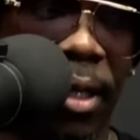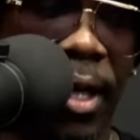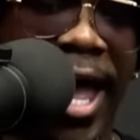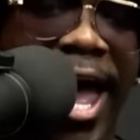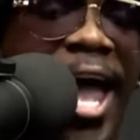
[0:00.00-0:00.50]

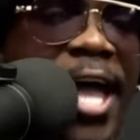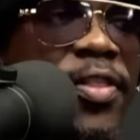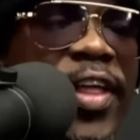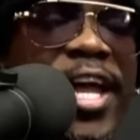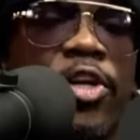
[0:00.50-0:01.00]
and
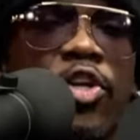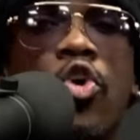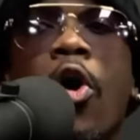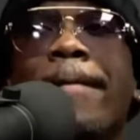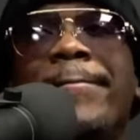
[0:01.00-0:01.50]
then
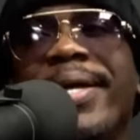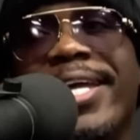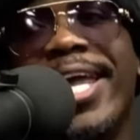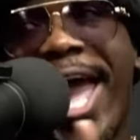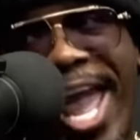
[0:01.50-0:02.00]
your
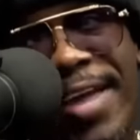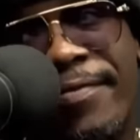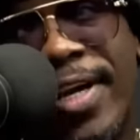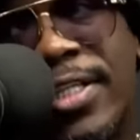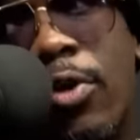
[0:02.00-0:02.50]

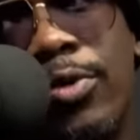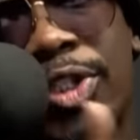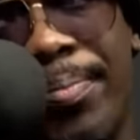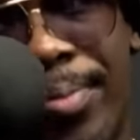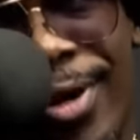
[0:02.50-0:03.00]
behavior don't
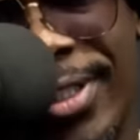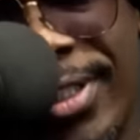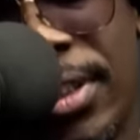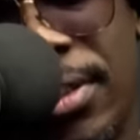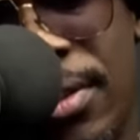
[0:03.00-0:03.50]
support
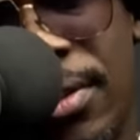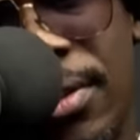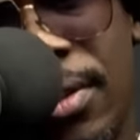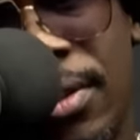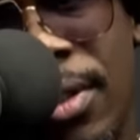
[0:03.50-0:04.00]

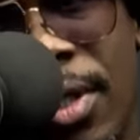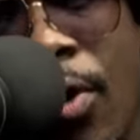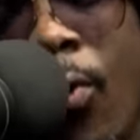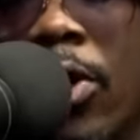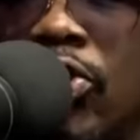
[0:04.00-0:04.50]

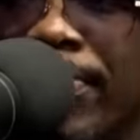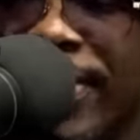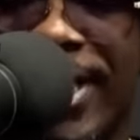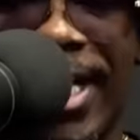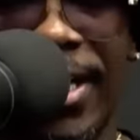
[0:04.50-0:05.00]
what you
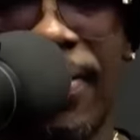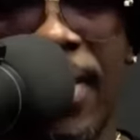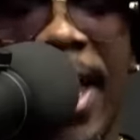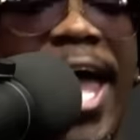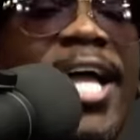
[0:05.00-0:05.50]
believe.
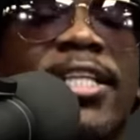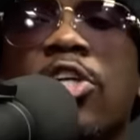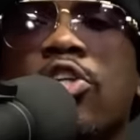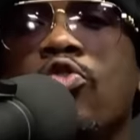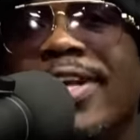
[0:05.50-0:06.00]
And then
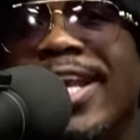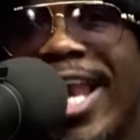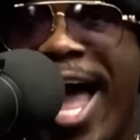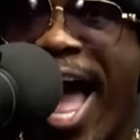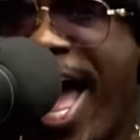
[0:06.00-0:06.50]
you
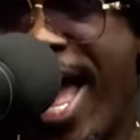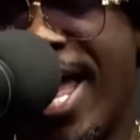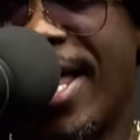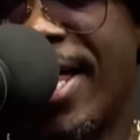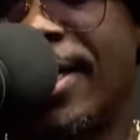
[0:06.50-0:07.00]
lie
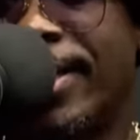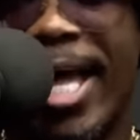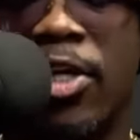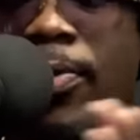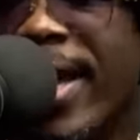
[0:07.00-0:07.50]
like
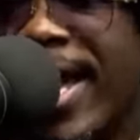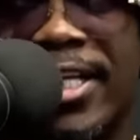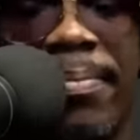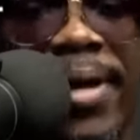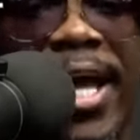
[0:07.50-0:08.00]
you ain't got the
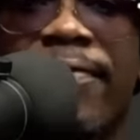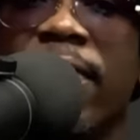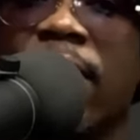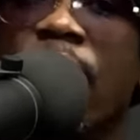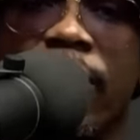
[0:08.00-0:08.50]
behavior
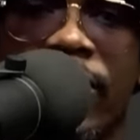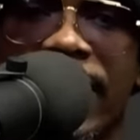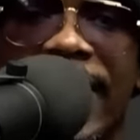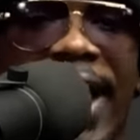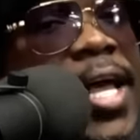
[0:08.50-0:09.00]
going on in your
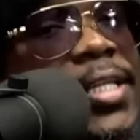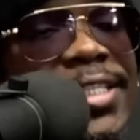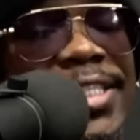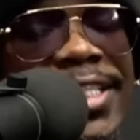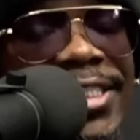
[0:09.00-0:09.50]
life. Now,
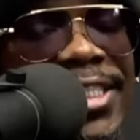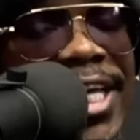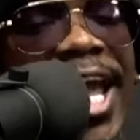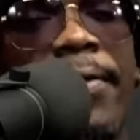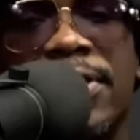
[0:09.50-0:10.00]
see, that's a
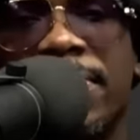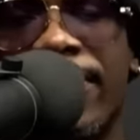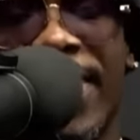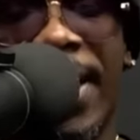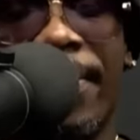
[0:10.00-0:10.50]
character
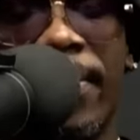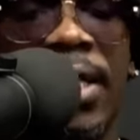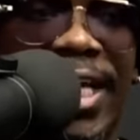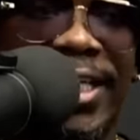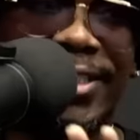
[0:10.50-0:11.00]
problem.
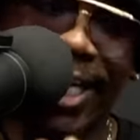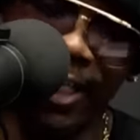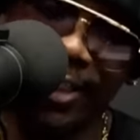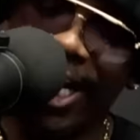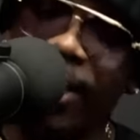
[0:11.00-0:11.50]
That's an
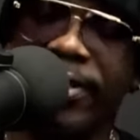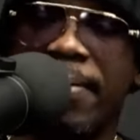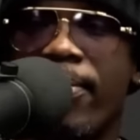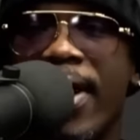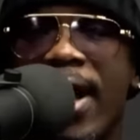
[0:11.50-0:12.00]
integrity
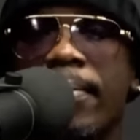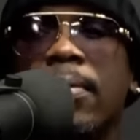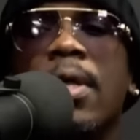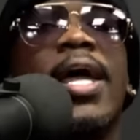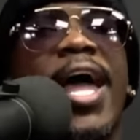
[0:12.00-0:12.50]
problem.
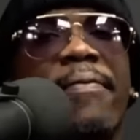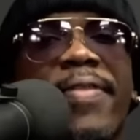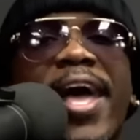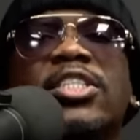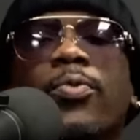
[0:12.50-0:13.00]
And
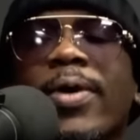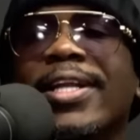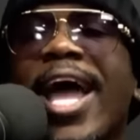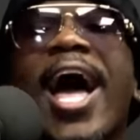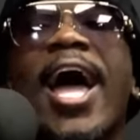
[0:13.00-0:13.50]
that's when
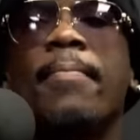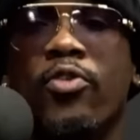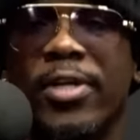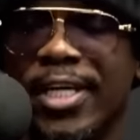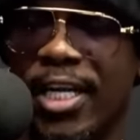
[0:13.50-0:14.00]
I'm going
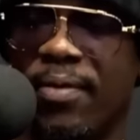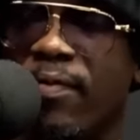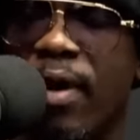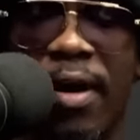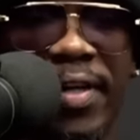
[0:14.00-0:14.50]
to get
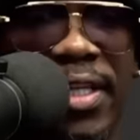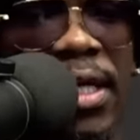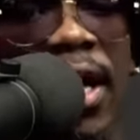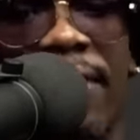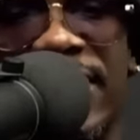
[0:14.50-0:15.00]
involved in the
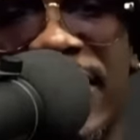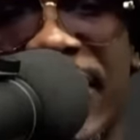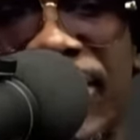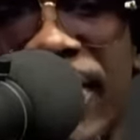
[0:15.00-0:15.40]
conversation.